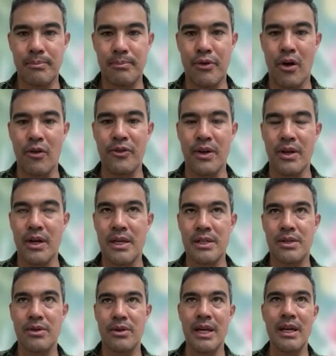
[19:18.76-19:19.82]
profit, as
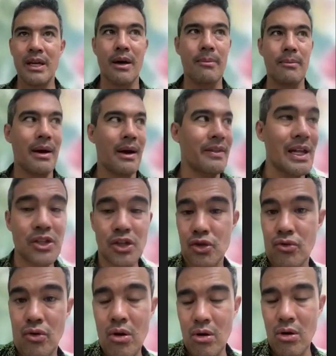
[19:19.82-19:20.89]
her income. And that's
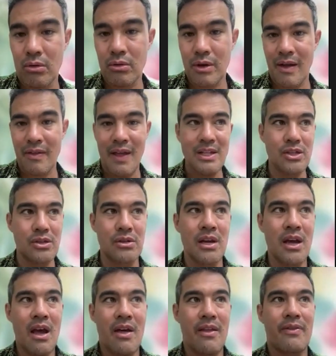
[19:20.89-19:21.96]
strong. And that
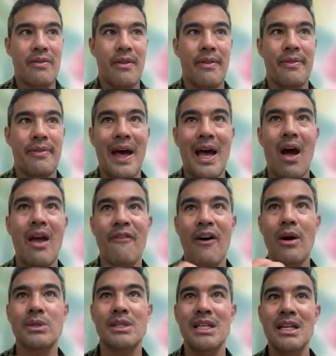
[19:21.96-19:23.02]
if I
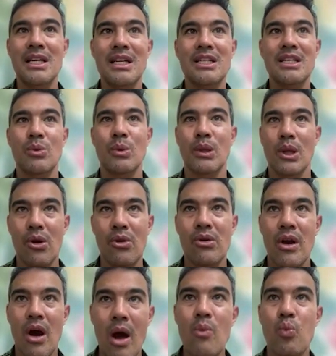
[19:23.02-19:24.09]
was Indonesian with
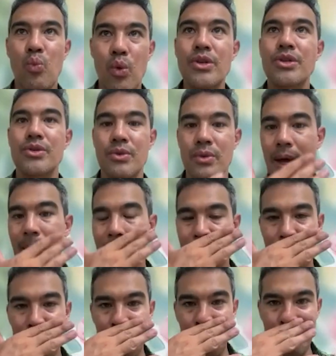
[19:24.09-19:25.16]
Lauren, I would do that.
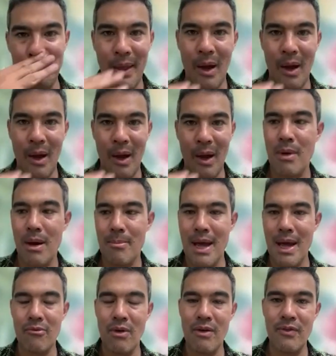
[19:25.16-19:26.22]
That would be my
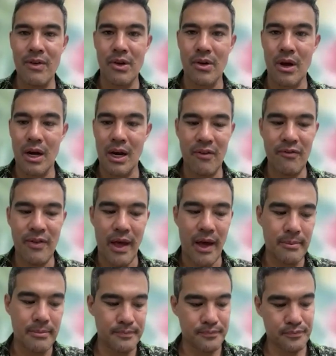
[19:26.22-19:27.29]
main revenue. I'd love that.